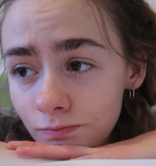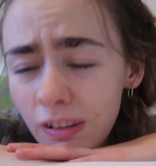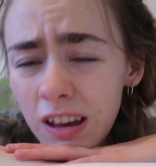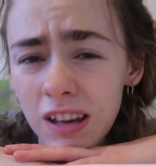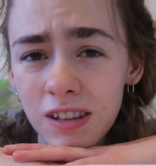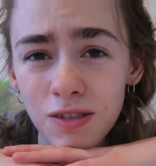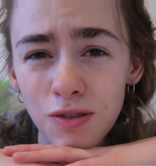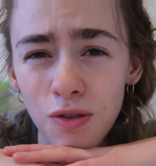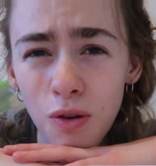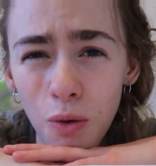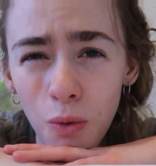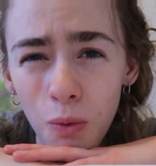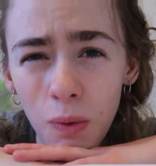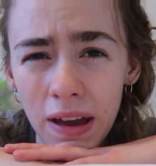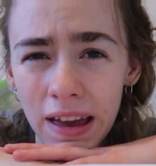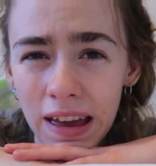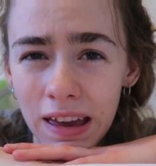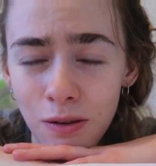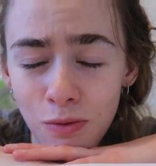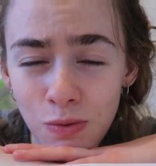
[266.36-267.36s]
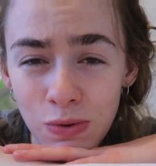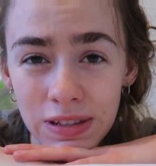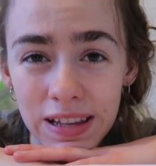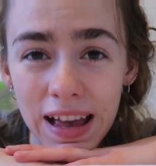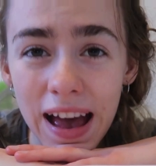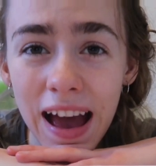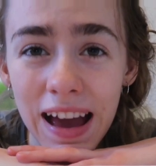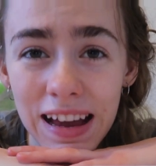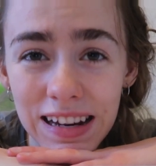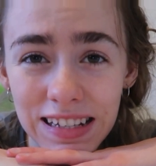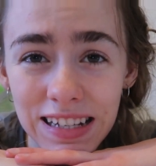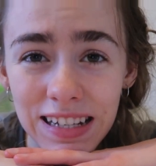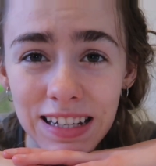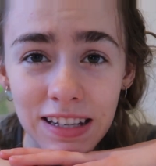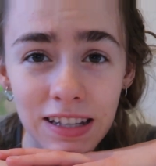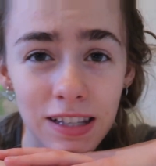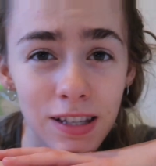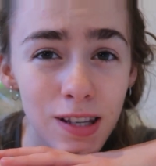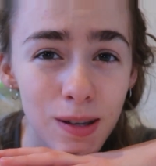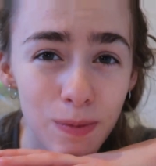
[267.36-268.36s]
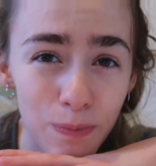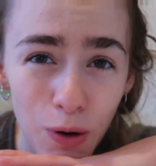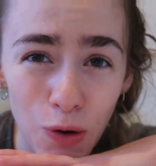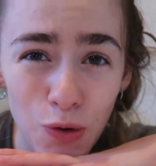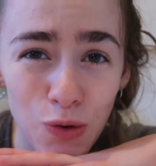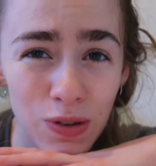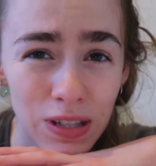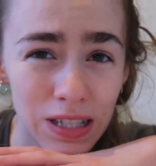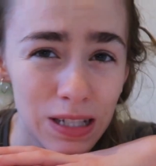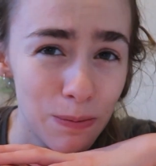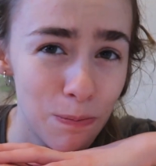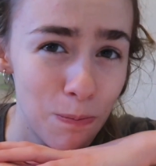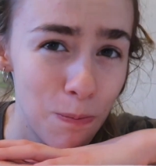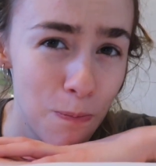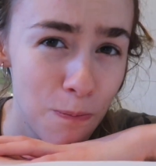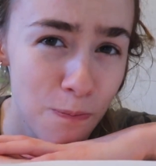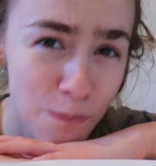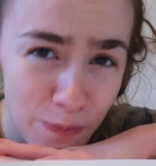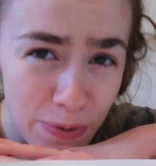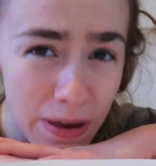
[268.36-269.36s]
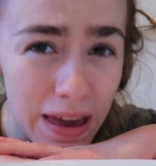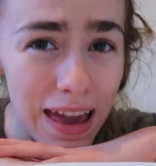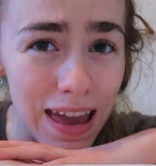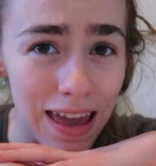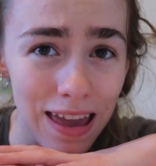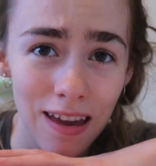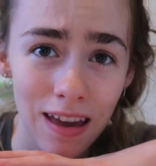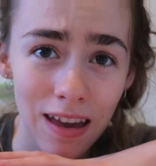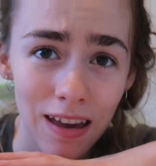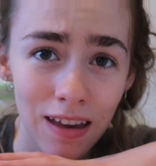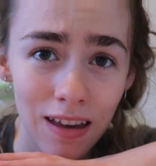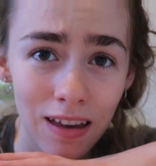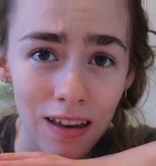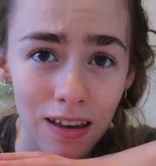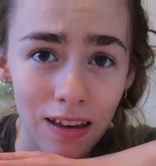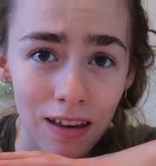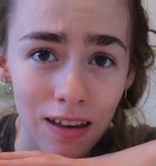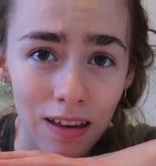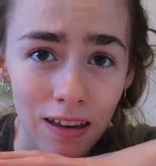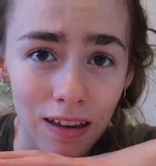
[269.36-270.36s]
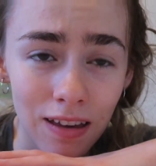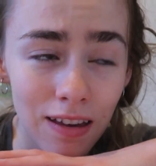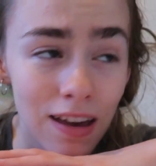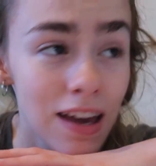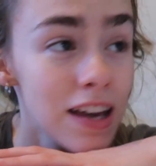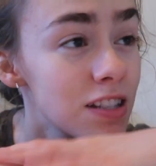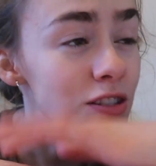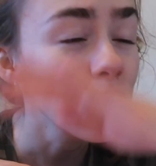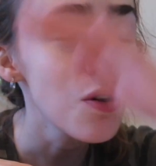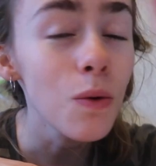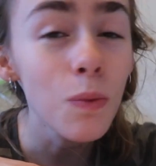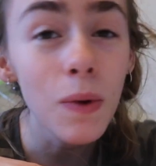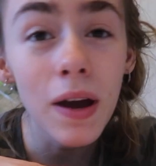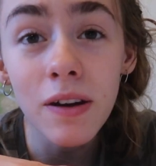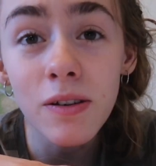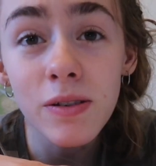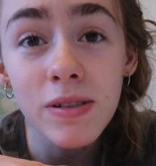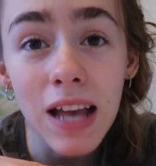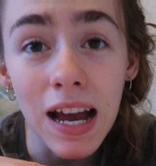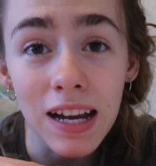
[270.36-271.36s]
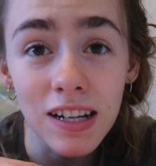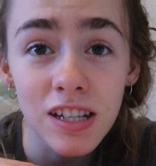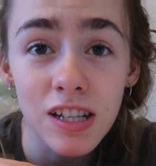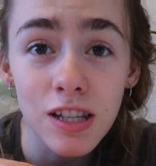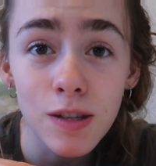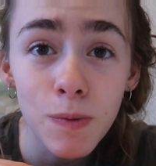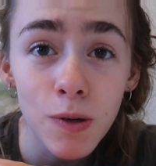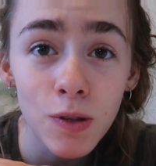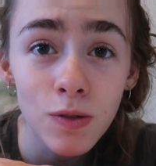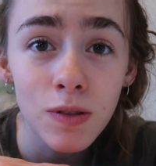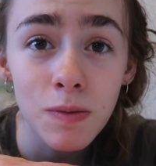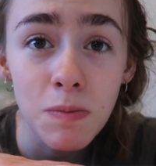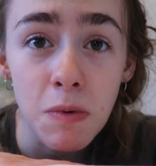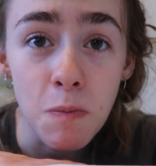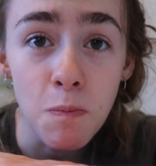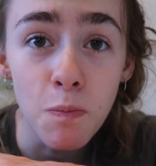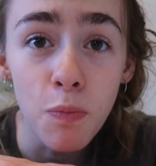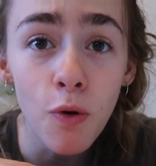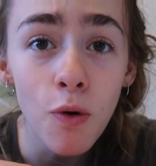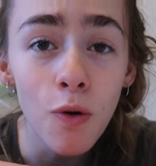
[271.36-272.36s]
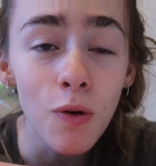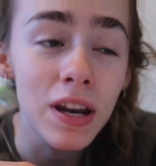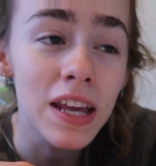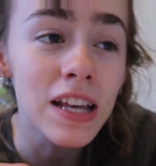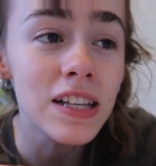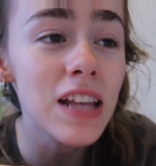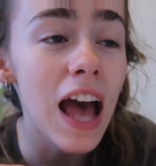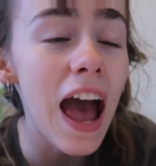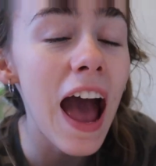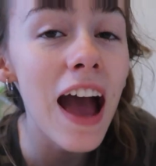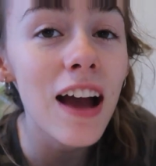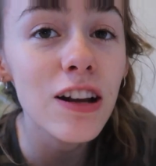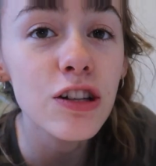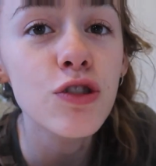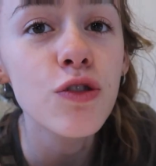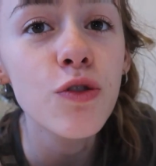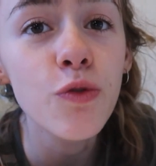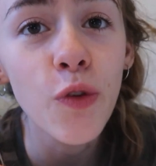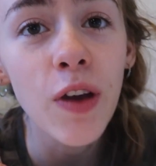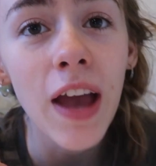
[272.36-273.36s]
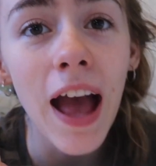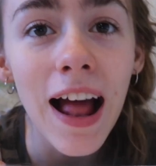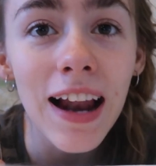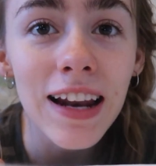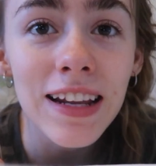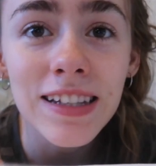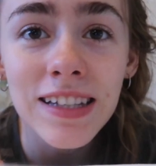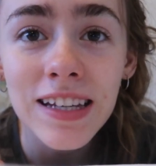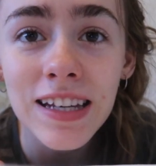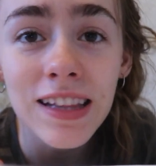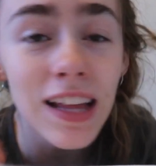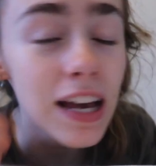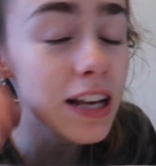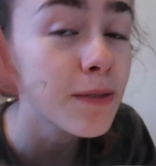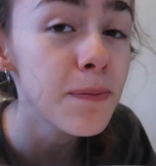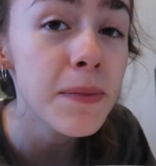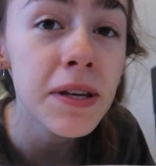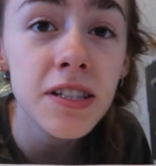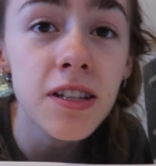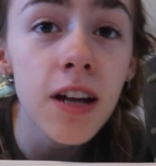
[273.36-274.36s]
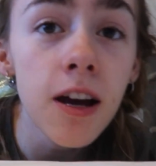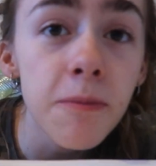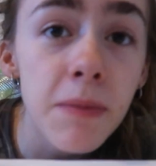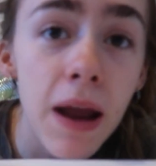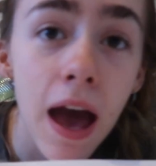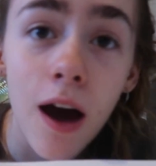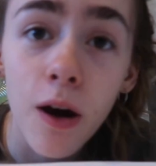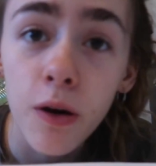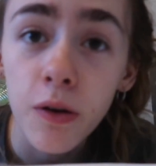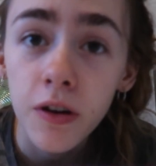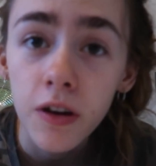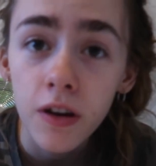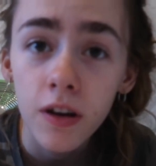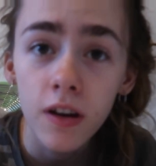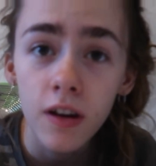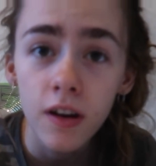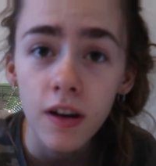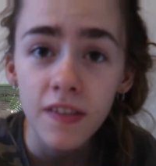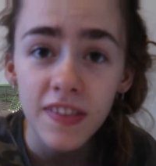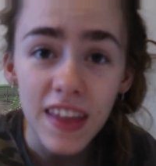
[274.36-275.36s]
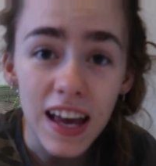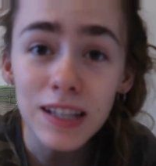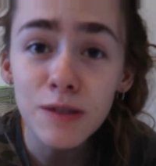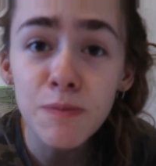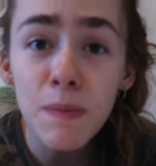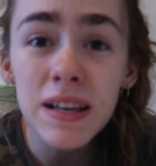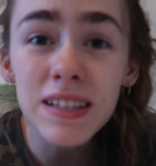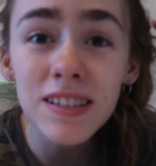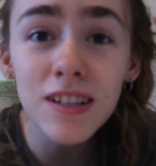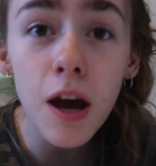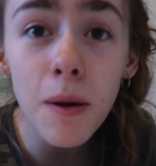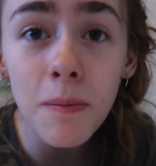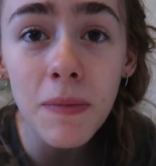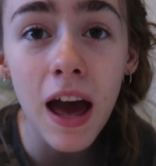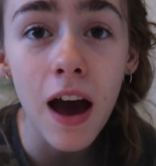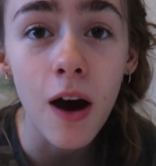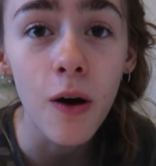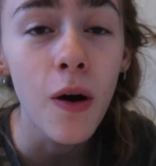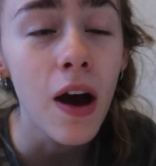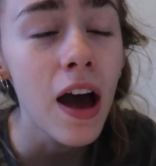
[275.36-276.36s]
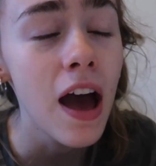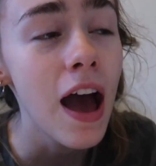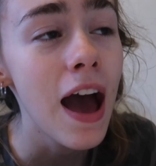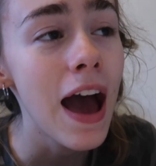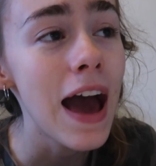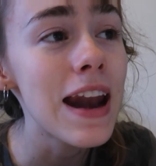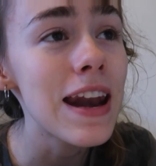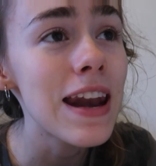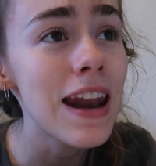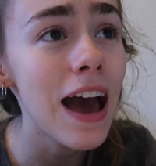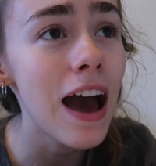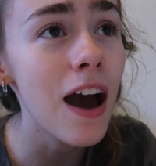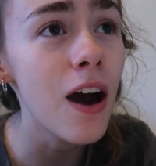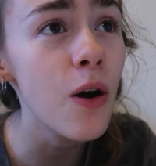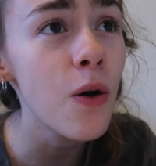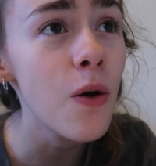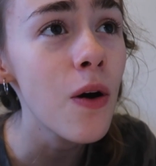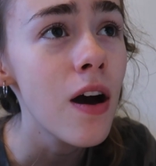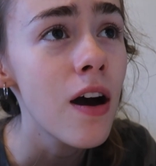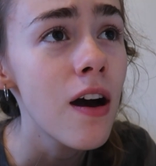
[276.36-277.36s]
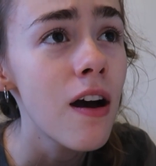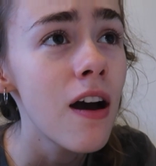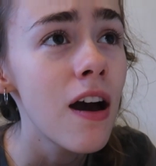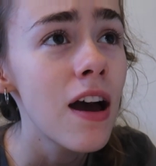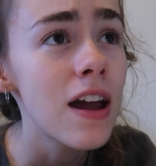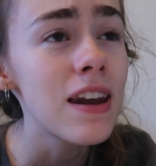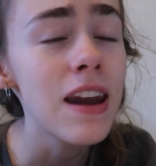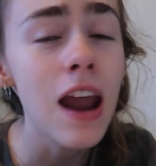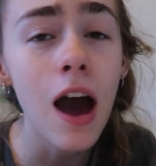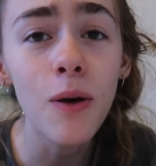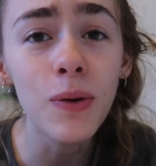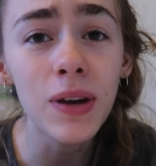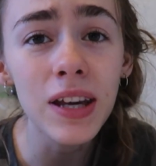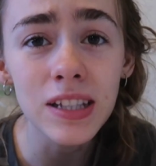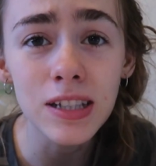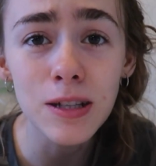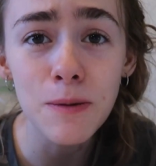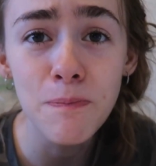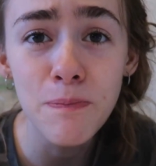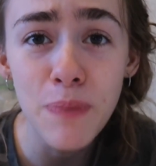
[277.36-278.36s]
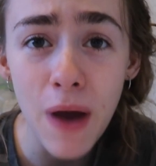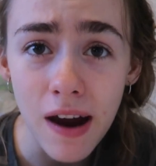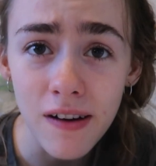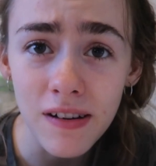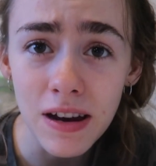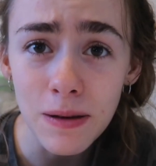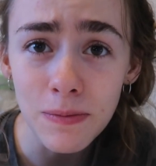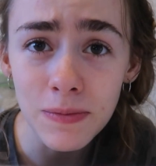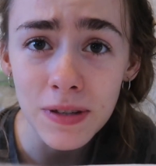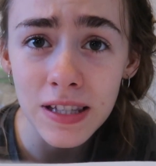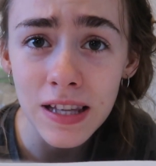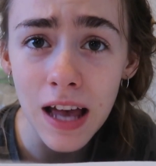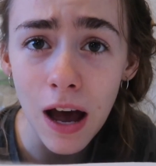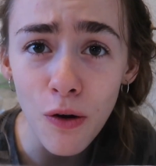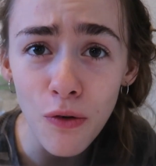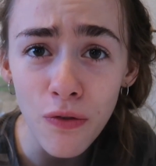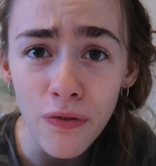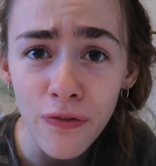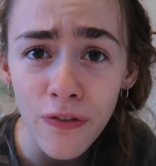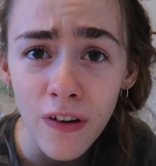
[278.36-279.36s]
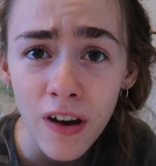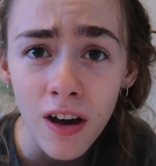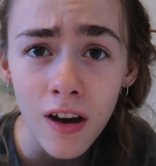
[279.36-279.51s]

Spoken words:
He's not where he was actually supposed to be. He's not where he's actually supposed to be born. His actual reality, that's messed up now. That's messed up now. And now he has to bury himself.